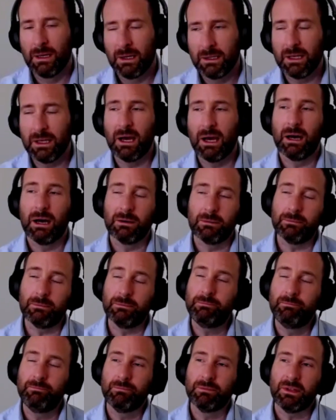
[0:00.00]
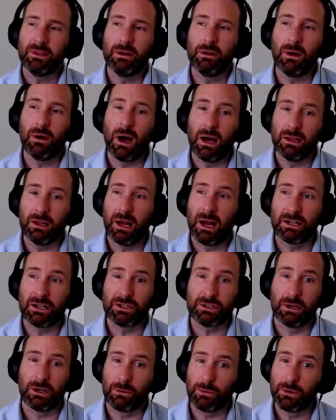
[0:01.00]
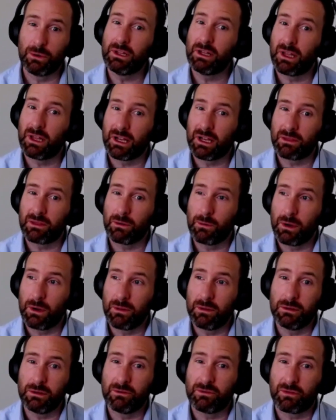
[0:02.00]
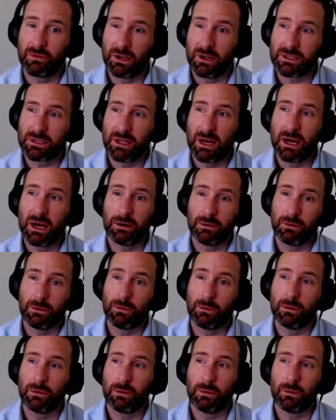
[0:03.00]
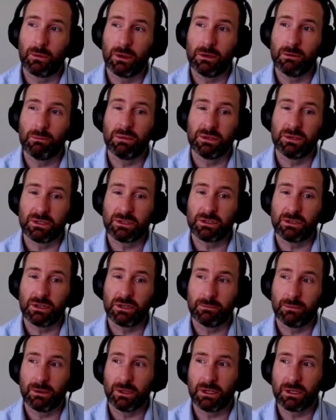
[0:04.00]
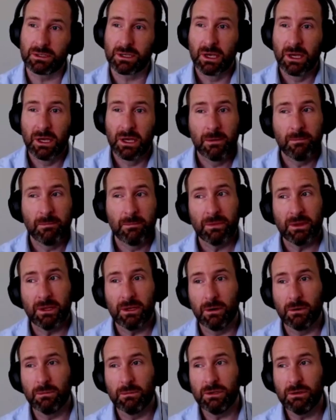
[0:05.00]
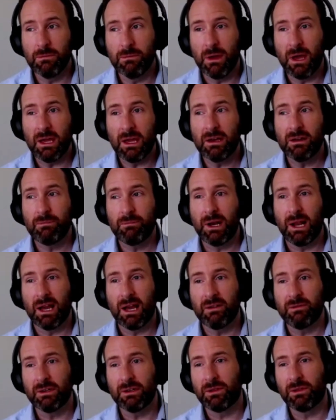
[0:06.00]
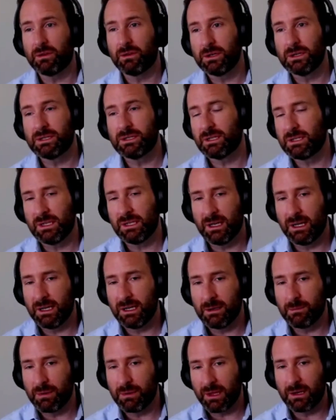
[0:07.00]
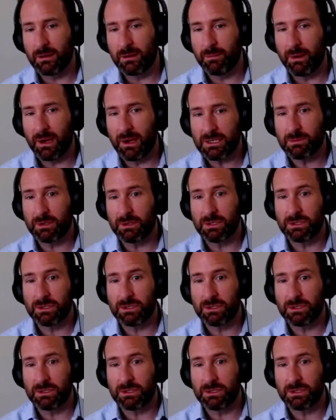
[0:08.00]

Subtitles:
yeah, I really like the way that you phrased that, or the way you position it, because, you may have been having a 30, 60, 90-day plan in the past because your